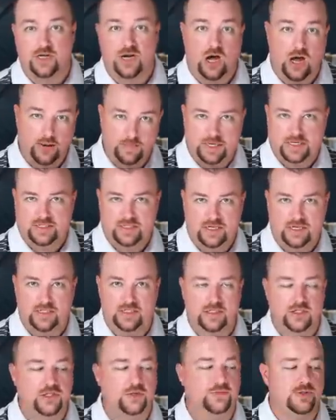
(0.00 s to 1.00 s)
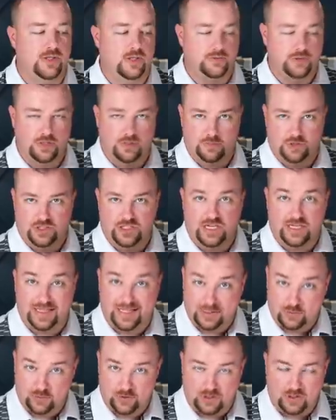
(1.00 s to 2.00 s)
Now, I'm not saying it's the cheapest option. I'm just saying
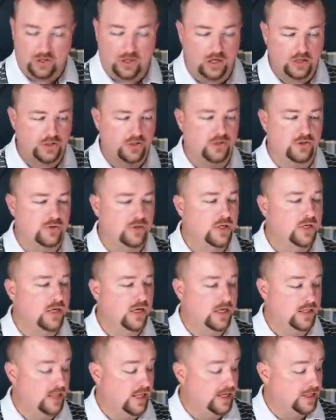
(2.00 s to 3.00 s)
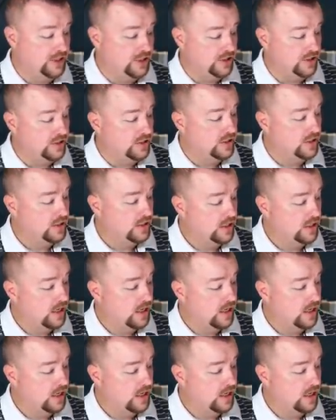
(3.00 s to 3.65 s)
that's what the lawsuit alleges